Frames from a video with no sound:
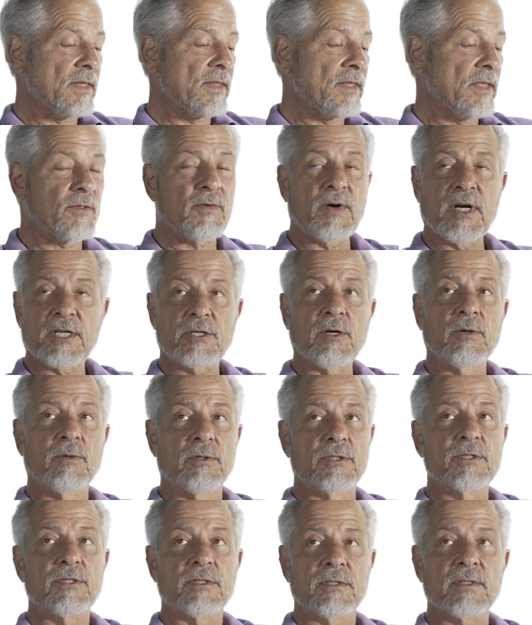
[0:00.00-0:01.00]

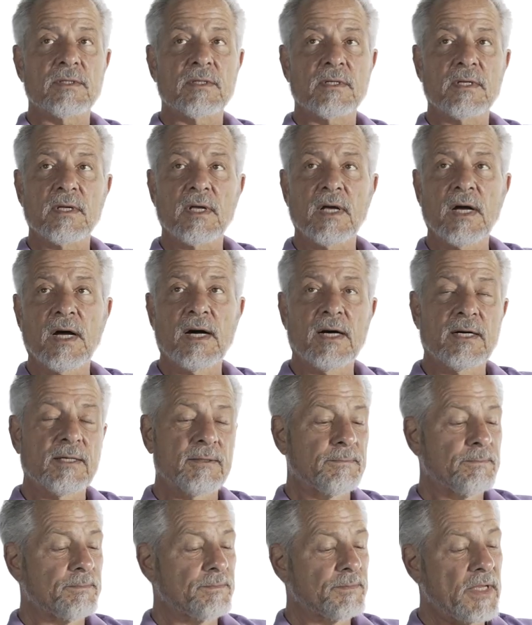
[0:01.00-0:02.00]
thresholds,
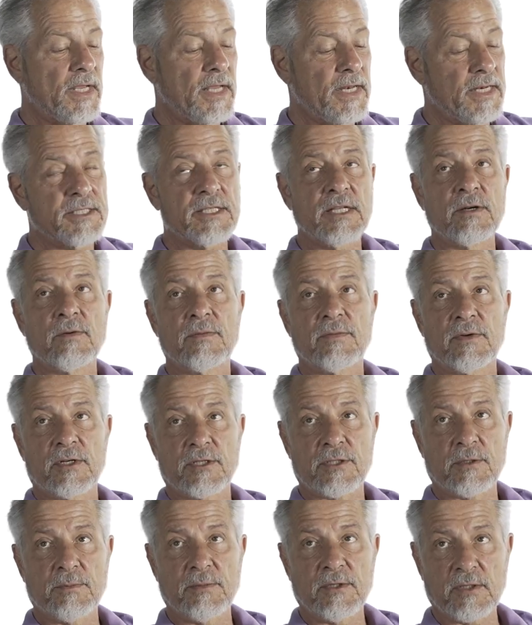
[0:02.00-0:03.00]
and it's
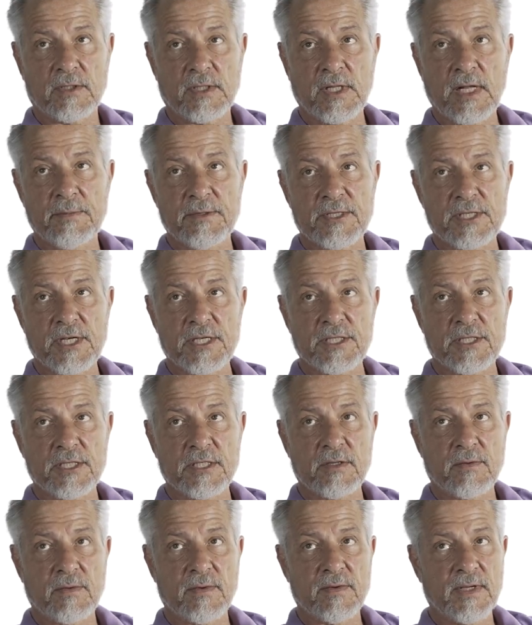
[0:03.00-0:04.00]
irreversible. Climate change
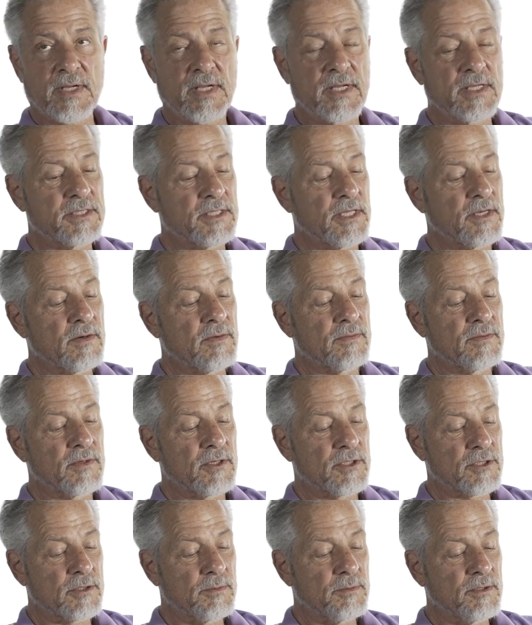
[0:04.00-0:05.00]
is
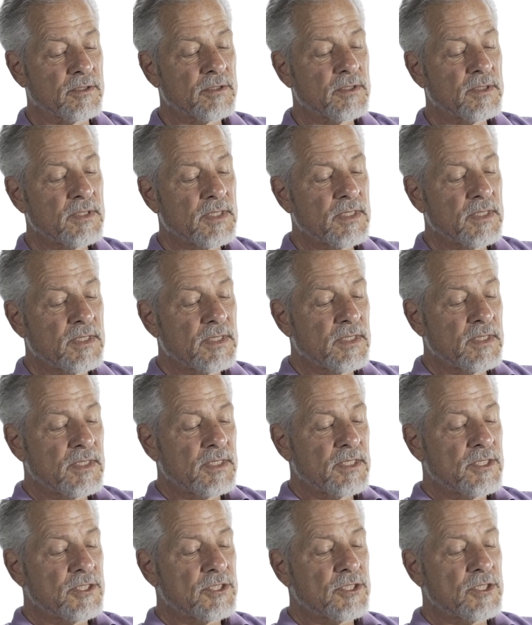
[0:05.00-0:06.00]
irreversible.
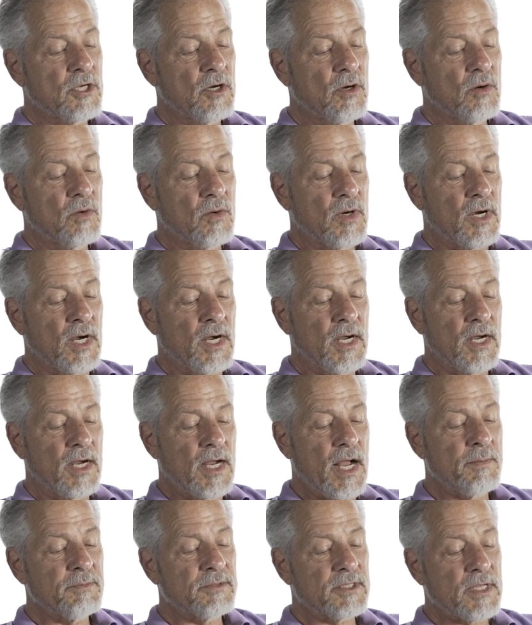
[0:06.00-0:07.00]
So
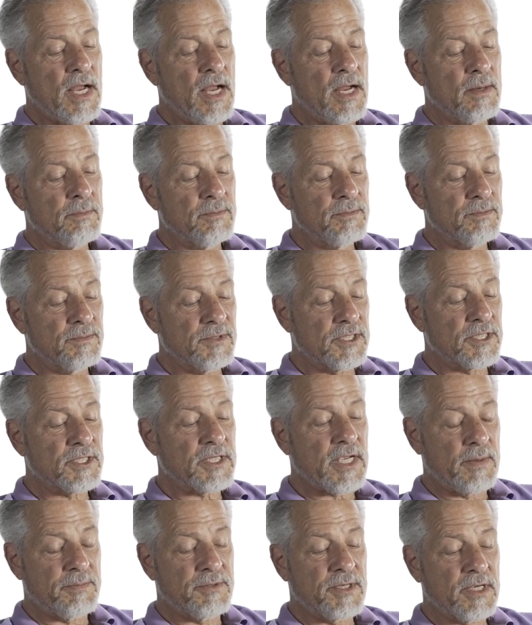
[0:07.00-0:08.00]
I'm
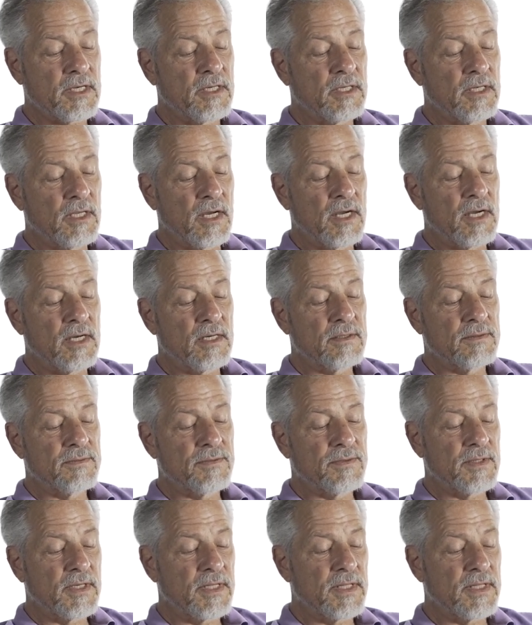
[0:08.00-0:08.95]
skeptical of